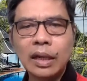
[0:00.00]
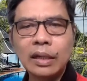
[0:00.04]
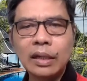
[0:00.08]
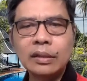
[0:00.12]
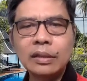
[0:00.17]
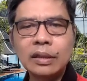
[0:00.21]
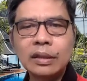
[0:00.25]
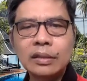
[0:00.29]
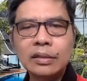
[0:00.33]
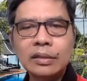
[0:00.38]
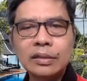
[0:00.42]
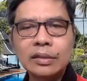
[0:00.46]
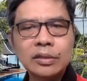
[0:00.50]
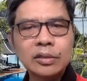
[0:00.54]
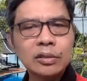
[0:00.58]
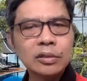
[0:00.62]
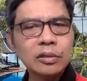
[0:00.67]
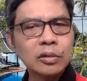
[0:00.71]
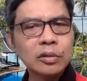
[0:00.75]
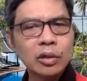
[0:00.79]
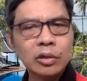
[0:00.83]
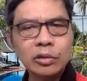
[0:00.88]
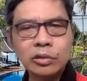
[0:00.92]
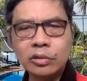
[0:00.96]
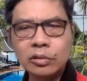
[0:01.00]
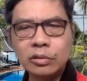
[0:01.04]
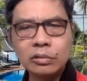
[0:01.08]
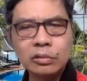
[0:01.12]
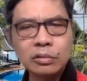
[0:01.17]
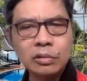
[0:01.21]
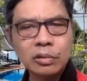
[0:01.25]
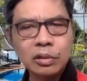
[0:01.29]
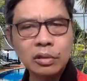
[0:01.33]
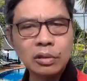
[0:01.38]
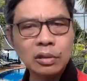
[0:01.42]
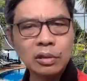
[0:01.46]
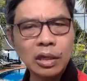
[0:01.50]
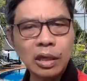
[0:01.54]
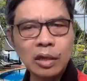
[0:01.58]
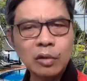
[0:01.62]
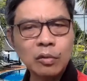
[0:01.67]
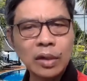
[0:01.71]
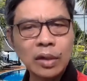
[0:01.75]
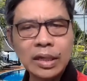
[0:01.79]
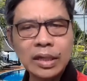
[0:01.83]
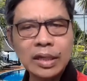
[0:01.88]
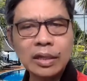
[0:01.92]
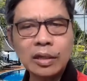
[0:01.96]
And it's cost
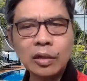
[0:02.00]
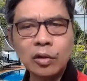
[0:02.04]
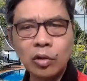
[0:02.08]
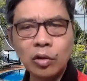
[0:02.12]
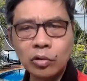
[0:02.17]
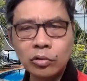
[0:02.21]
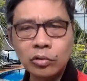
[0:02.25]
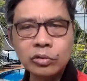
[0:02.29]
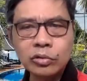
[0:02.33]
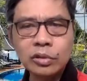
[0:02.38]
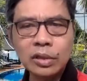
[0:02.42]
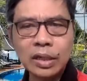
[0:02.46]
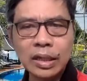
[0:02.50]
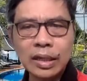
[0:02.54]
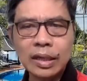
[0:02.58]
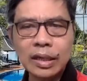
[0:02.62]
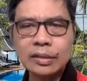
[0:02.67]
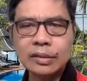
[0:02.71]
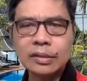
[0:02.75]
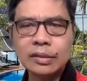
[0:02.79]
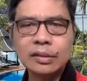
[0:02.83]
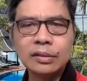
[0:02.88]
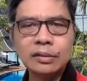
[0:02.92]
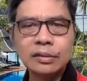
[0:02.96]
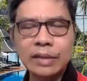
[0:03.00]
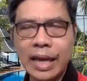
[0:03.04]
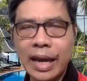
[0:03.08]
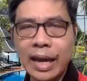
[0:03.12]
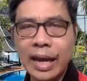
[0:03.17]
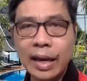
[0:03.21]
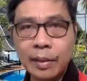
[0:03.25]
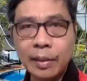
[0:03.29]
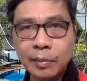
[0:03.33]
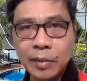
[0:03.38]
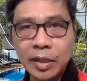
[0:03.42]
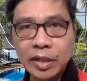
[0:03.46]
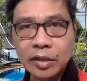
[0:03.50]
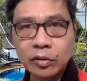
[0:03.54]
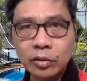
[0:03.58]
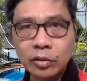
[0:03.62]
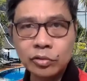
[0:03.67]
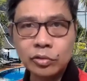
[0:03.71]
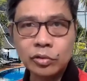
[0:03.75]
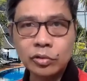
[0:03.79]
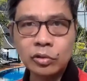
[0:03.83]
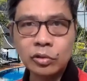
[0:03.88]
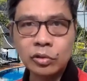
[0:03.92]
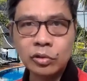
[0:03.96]
equally costly as Naaman
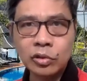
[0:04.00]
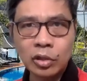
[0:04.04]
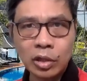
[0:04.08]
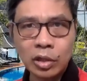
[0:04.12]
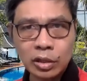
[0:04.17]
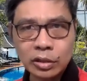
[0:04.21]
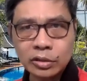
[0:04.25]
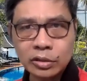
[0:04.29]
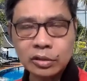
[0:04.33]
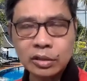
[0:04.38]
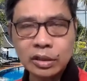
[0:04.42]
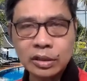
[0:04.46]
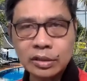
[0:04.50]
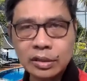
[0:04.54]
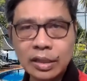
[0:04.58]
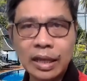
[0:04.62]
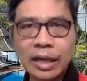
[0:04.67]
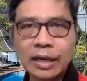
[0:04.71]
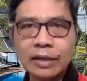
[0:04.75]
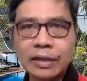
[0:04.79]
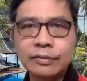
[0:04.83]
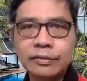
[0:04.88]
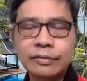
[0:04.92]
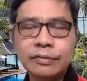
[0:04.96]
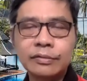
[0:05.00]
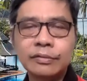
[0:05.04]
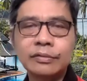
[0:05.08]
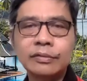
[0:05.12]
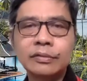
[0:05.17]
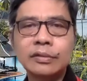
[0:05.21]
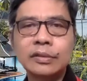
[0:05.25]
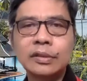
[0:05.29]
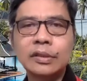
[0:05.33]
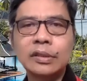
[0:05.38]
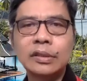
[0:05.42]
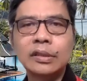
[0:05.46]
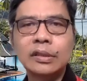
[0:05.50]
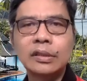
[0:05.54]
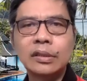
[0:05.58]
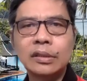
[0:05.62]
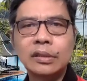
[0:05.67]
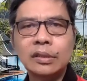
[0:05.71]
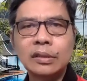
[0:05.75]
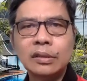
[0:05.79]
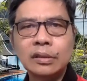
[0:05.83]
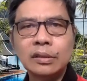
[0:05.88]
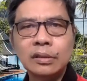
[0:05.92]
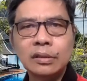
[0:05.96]
also cost his life
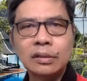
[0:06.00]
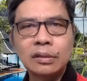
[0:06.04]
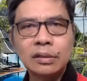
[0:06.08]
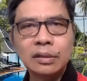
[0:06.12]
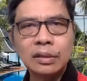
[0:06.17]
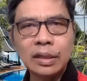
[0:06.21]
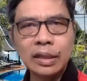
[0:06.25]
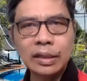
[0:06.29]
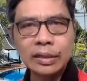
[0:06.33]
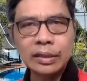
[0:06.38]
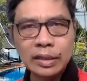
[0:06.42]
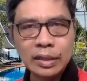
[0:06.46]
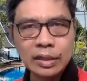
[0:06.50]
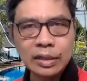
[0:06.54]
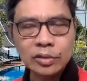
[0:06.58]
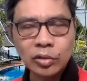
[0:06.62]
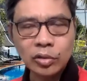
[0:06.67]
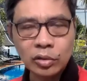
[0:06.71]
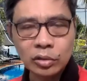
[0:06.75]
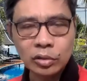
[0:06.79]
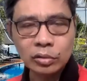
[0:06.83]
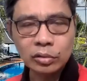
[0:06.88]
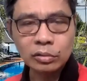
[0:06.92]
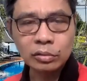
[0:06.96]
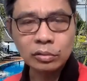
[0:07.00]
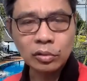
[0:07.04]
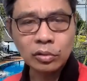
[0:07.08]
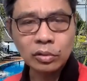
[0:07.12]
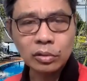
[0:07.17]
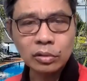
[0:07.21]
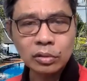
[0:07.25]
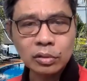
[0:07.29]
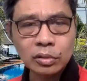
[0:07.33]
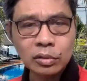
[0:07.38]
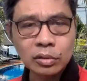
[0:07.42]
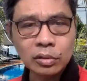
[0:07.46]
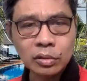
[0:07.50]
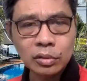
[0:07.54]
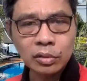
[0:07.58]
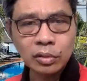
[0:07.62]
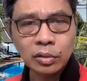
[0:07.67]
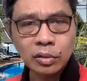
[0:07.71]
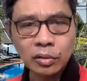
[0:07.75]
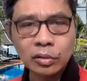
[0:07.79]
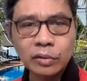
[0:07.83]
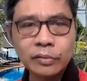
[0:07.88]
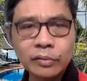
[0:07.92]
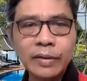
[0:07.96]
and his own
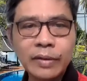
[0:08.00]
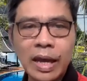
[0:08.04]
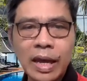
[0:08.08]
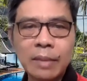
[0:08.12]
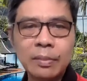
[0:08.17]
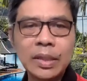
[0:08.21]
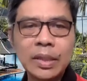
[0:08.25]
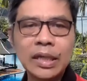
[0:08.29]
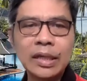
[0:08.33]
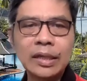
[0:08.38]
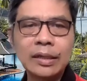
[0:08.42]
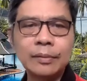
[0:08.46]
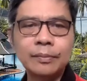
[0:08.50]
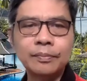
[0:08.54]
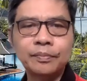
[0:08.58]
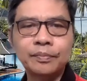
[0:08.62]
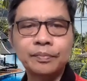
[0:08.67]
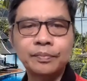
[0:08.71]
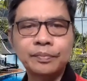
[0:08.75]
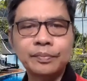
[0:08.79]
whole family.